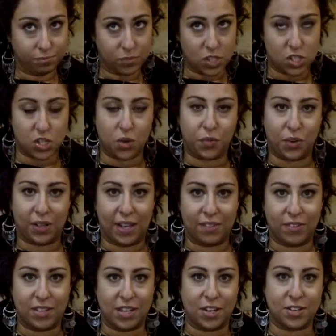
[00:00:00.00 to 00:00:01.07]
just over
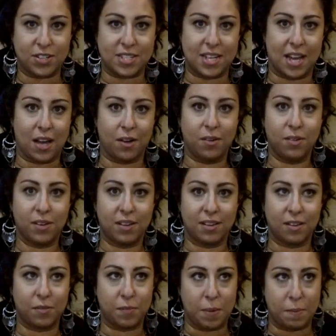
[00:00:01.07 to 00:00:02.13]
11 years now.
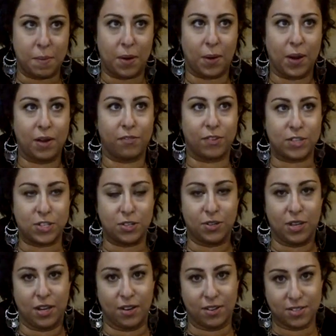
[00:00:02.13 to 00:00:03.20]
We've been married for 2
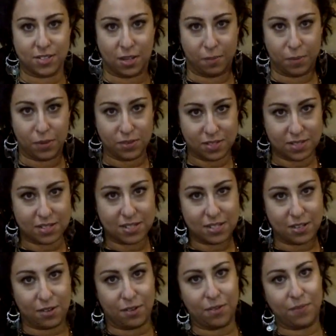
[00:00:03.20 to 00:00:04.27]
years almost.
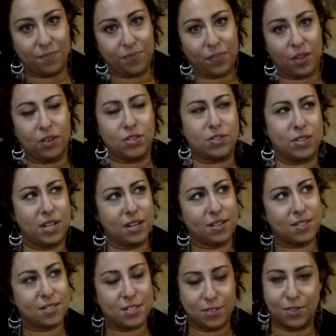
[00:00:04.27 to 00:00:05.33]
So, 2
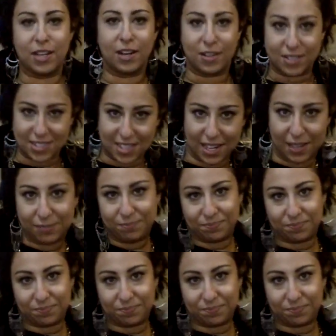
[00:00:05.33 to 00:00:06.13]
years? 2 years, yeah.